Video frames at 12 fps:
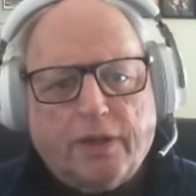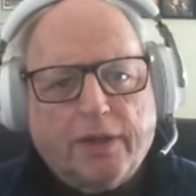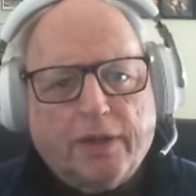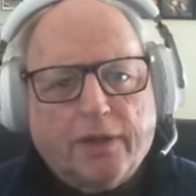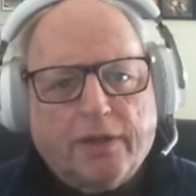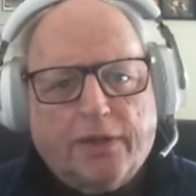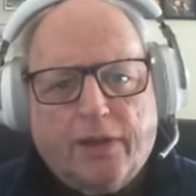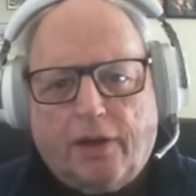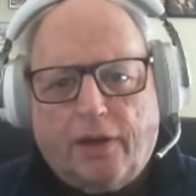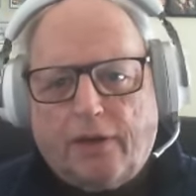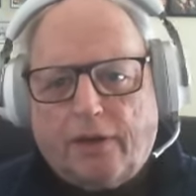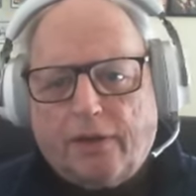
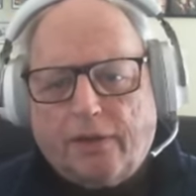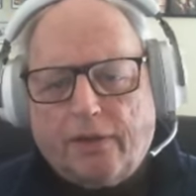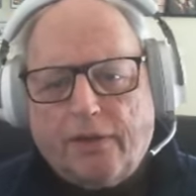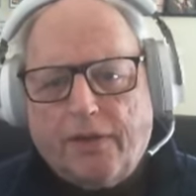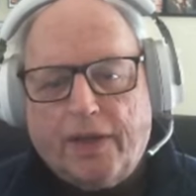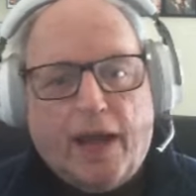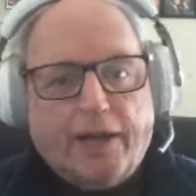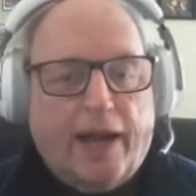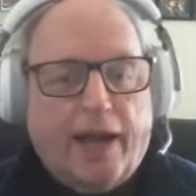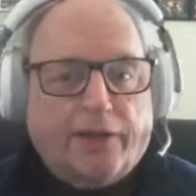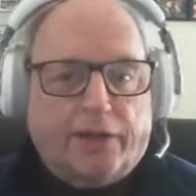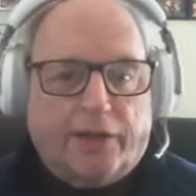the
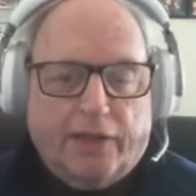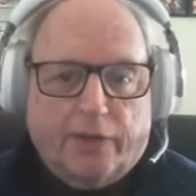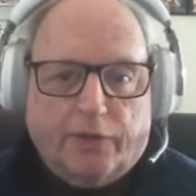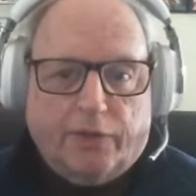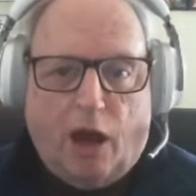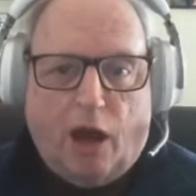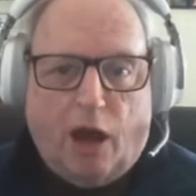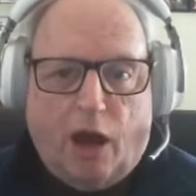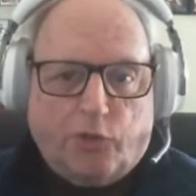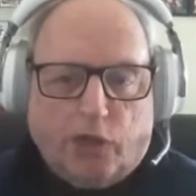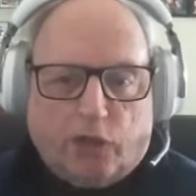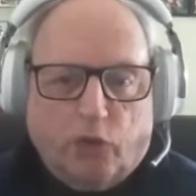identity of an
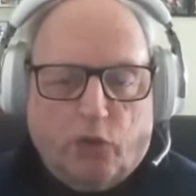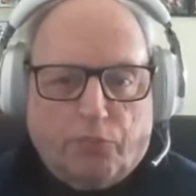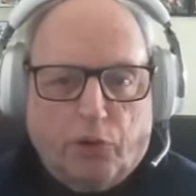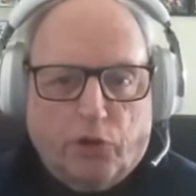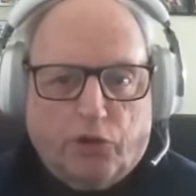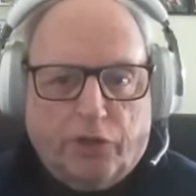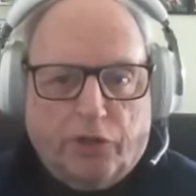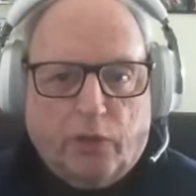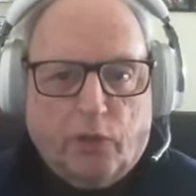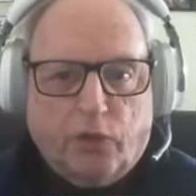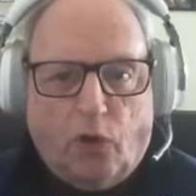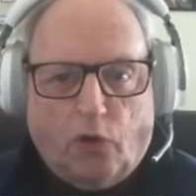object or a person. It
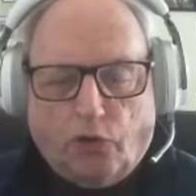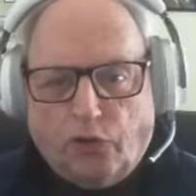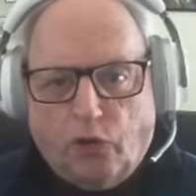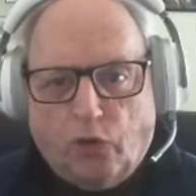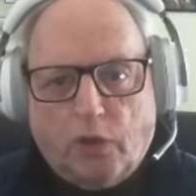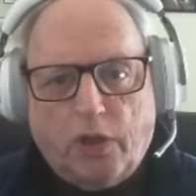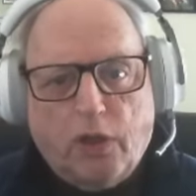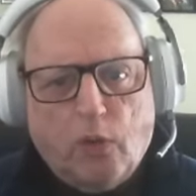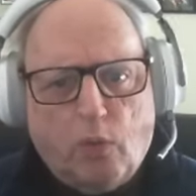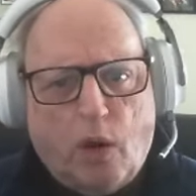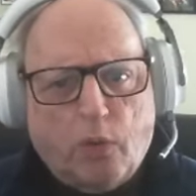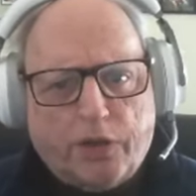was also,
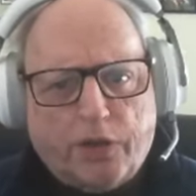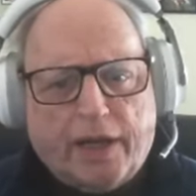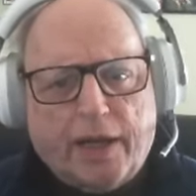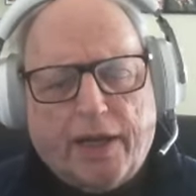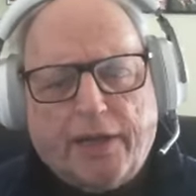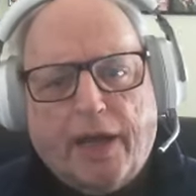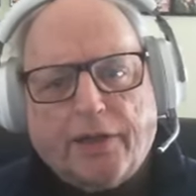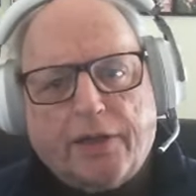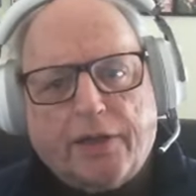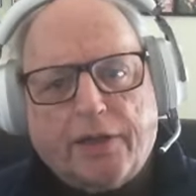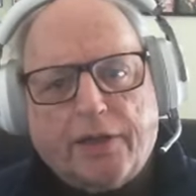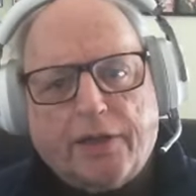what was that identity or